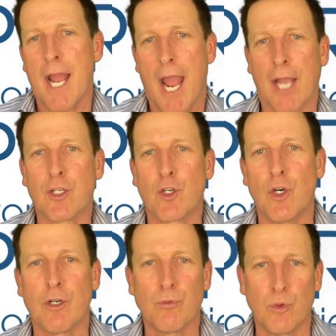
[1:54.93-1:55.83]
A
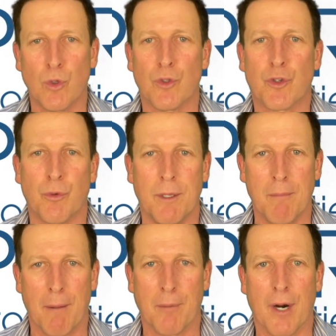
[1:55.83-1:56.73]
good rule to
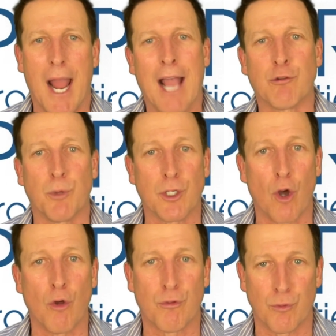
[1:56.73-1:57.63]
remember as we
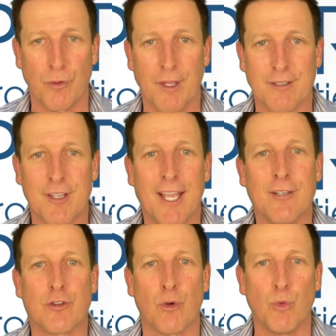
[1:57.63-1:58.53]
go through this
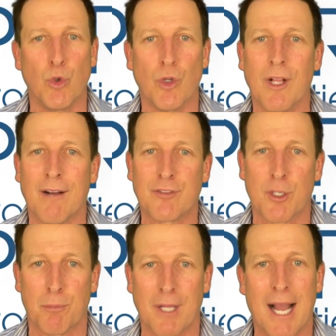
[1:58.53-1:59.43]
is the rule of
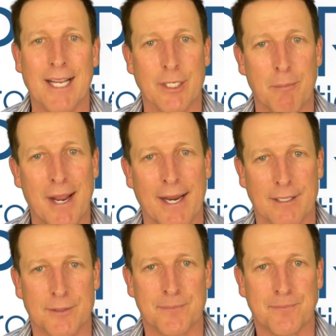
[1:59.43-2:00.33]
supply and
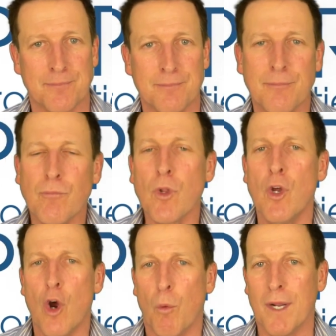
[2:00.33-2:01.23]
demand.
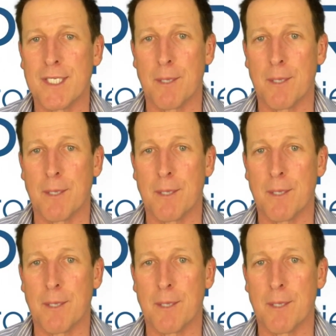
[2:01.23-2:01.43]
When